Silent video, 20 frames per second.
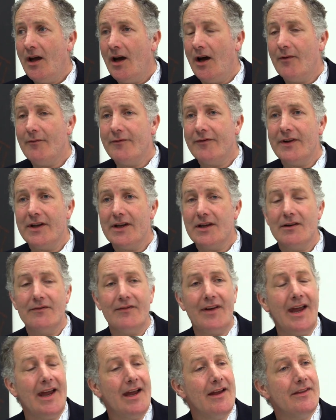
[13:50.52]
I'm thinking of
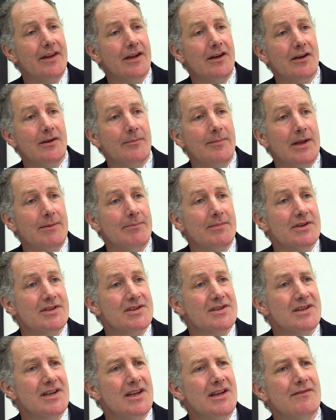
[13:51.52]
how they're going to be
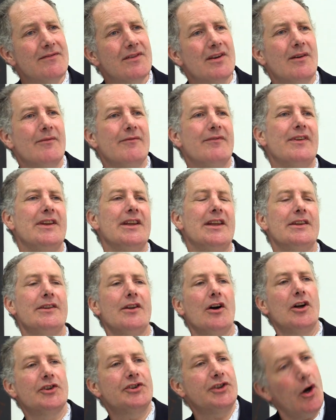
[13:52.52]
perceived, and I'm thinking
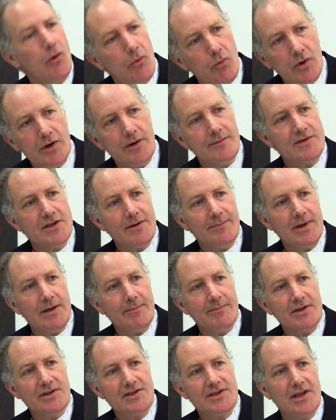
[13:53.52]
that I don't want them to be
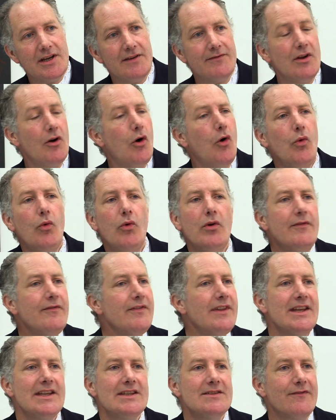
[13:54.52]
perceived. All
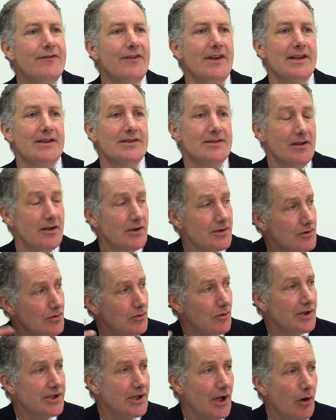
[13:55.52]
of these things that are
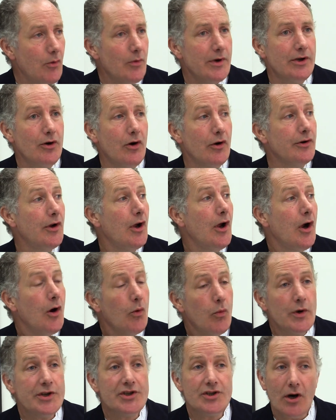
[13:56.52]
sort of going on,
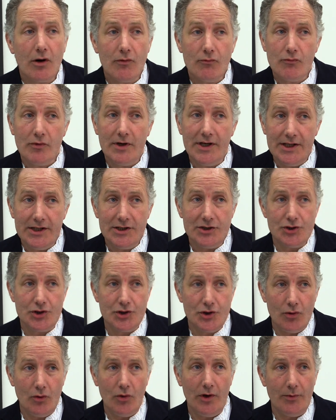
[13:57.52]
which I really
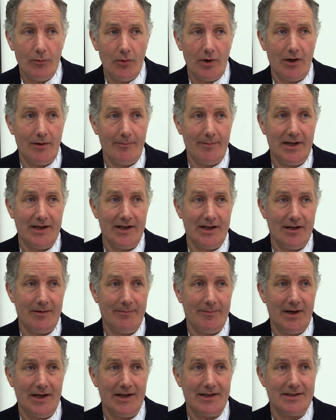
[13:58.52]
enjoy while I'm making a
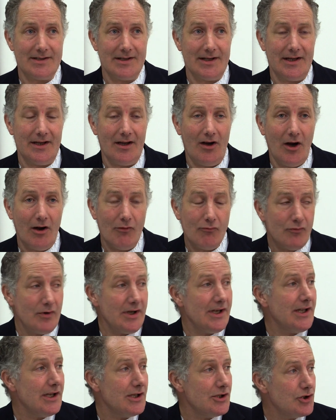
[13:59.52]
painting, I
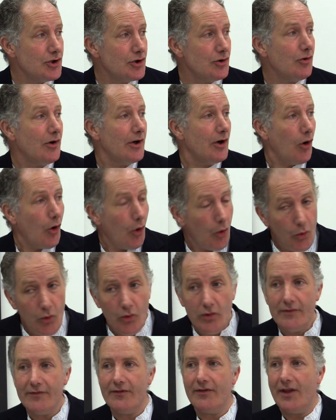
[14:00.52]
really enjoy
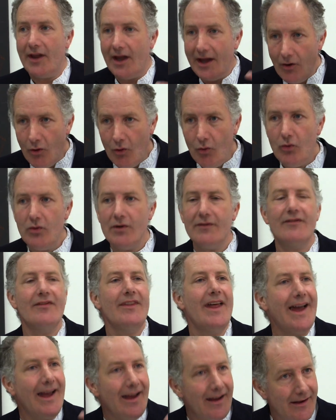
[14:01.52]
all of
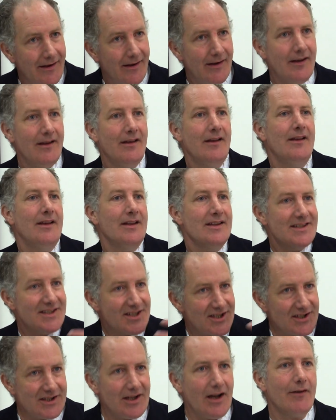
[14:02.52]
that
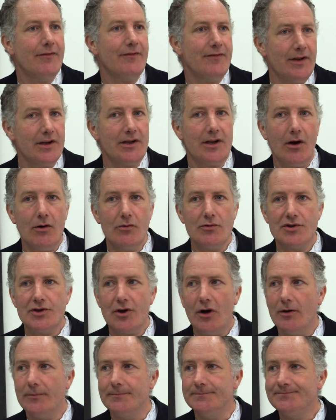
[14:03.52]
stuff that goes
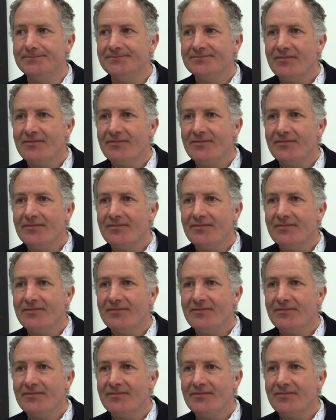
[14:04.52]
on.